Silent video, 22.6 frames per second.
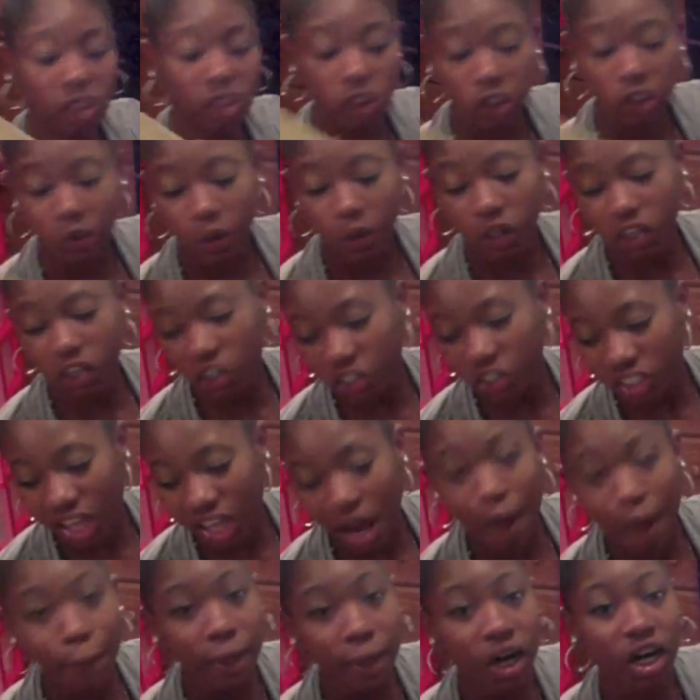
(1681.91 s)
still want to use it.
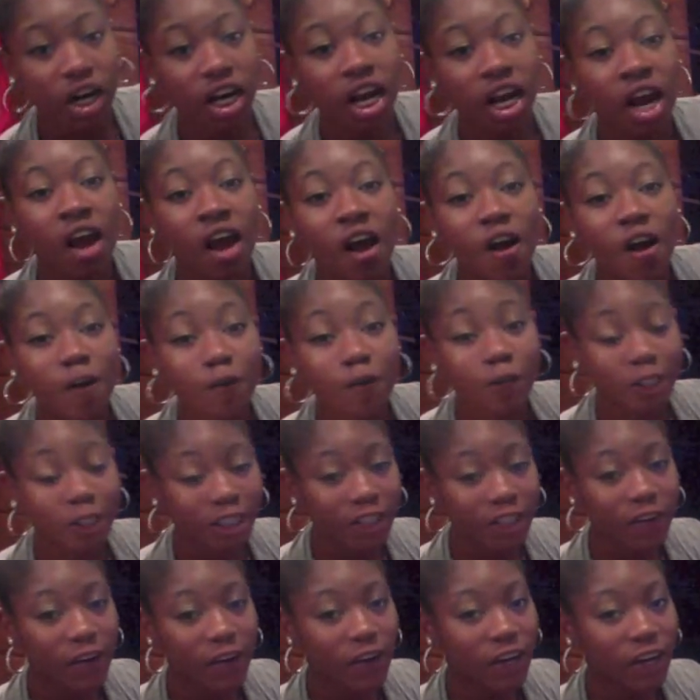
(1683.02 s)
I bought it for
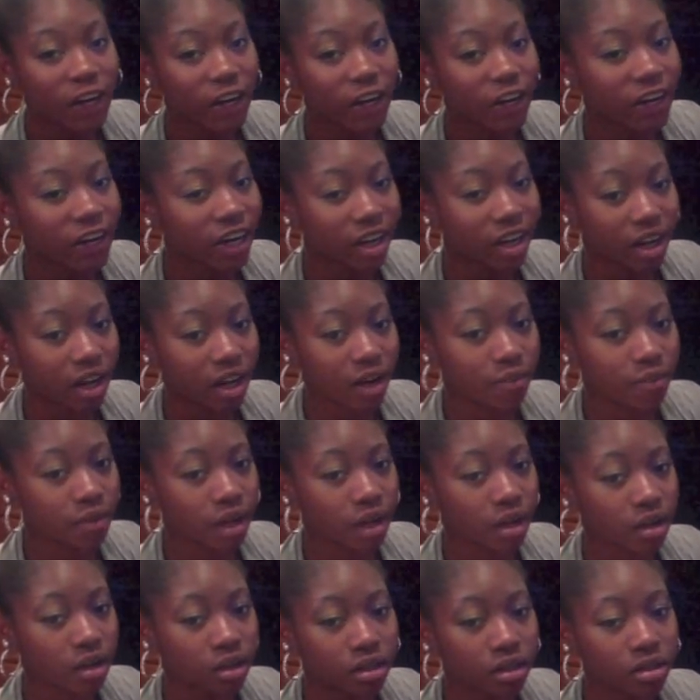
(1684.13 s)
senior year. I'm
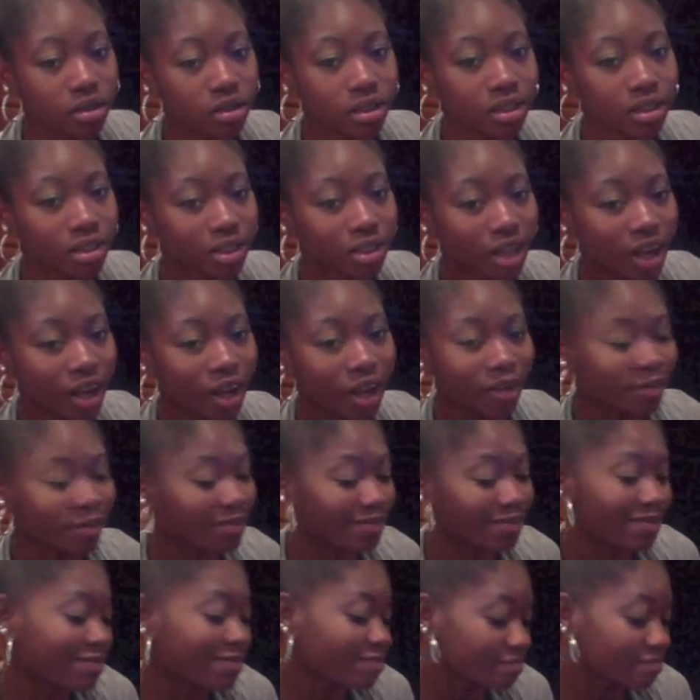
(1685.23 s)
not going to use this.
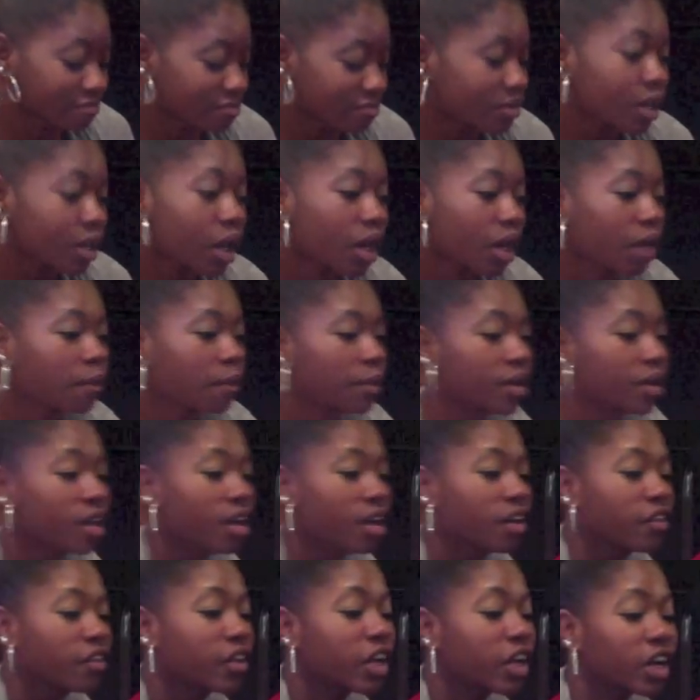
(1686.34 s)
I'm keeping
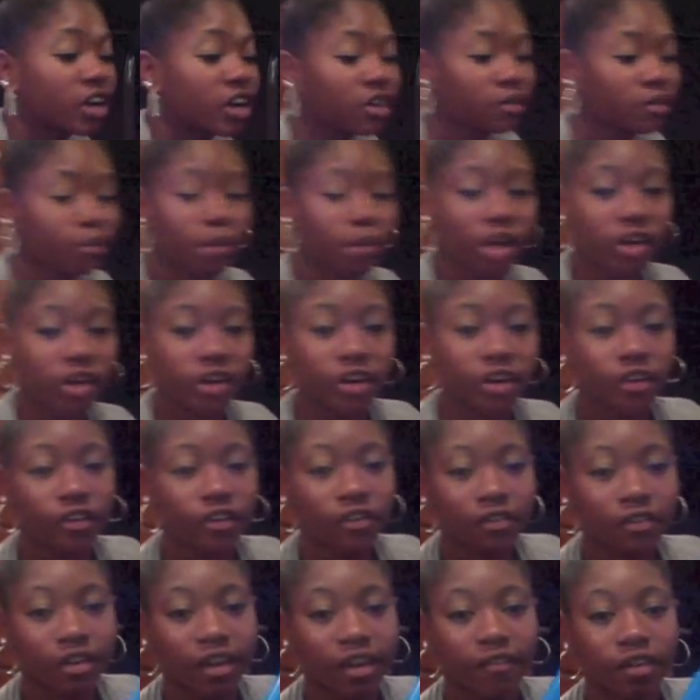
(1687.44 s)
it brand new
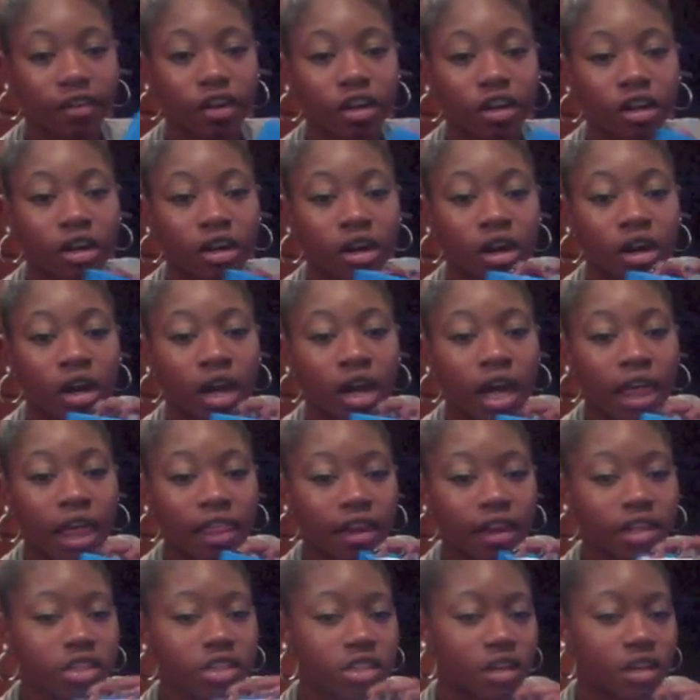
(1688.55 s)
forever
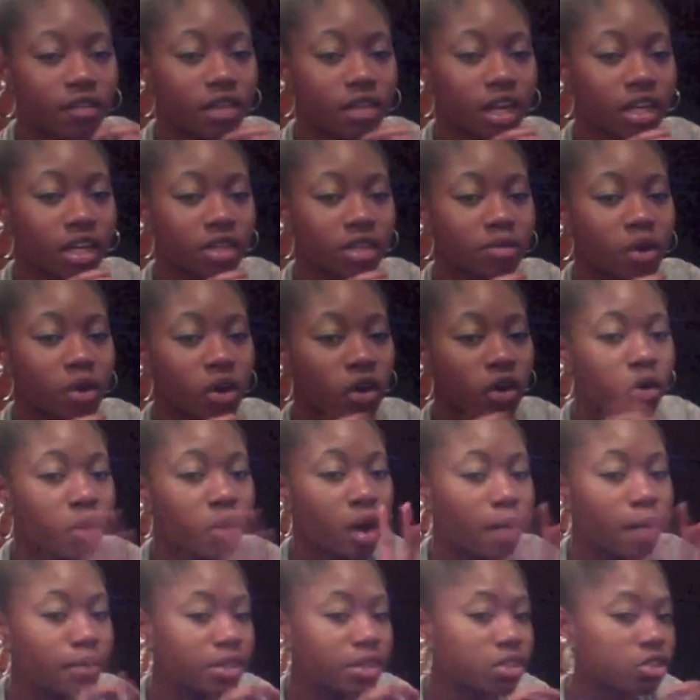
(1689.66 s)
and I just have like a small cute
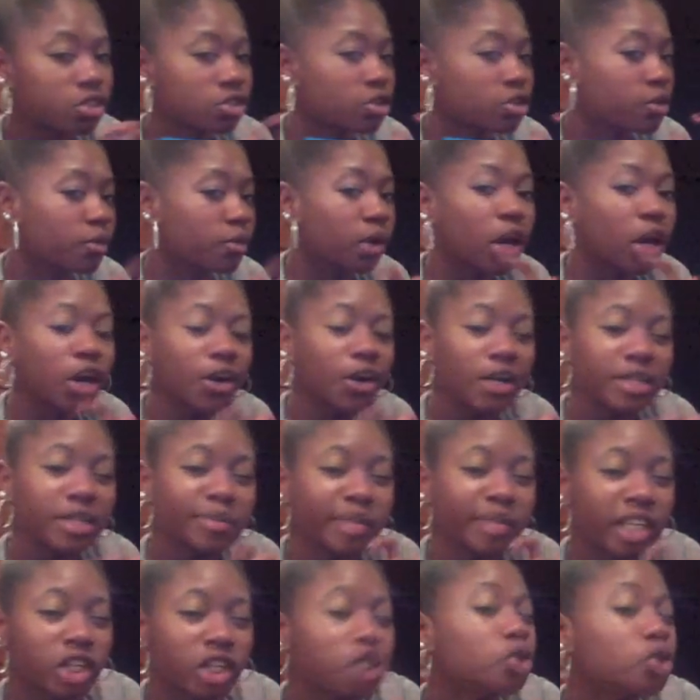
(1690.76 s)
composition notebook. It cost
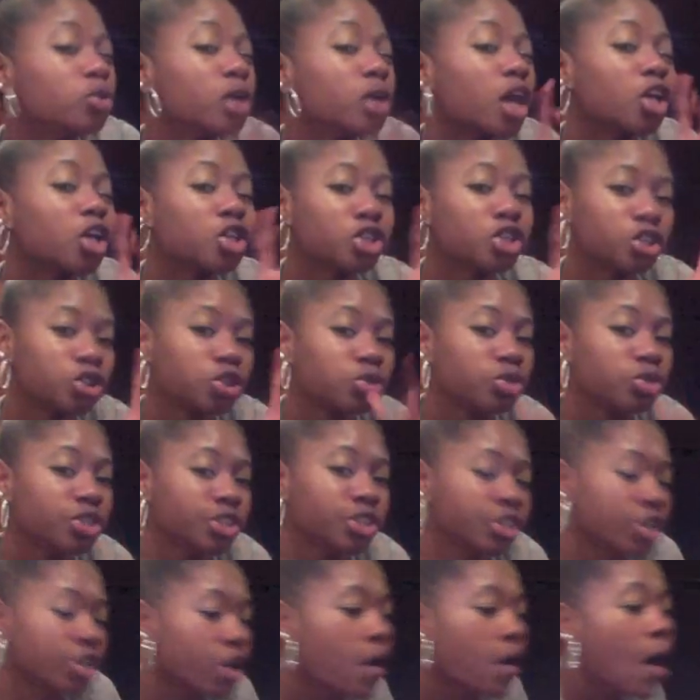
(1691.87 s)
me like two dollars two
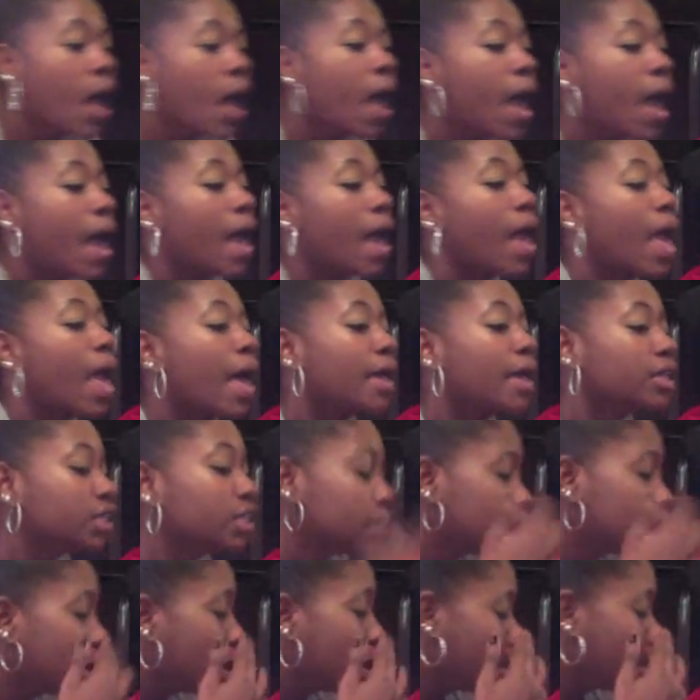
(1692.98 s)
years ago
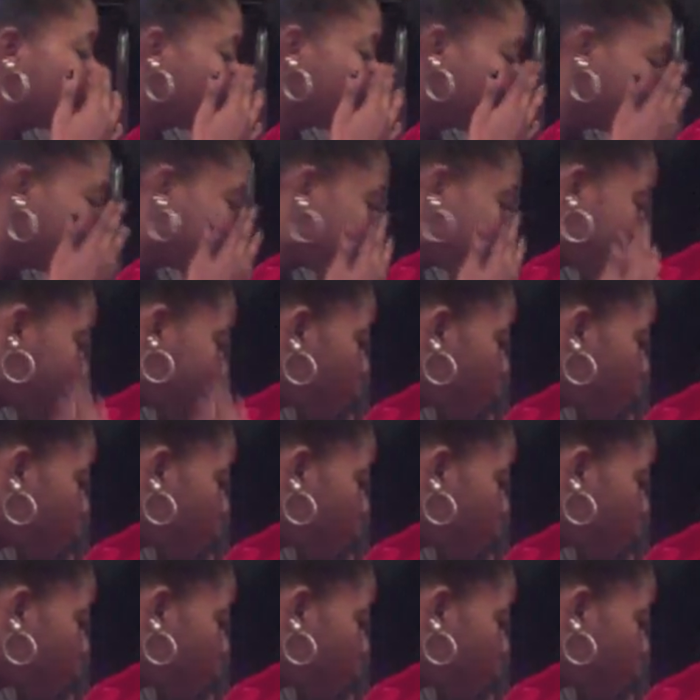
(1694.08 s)
at um,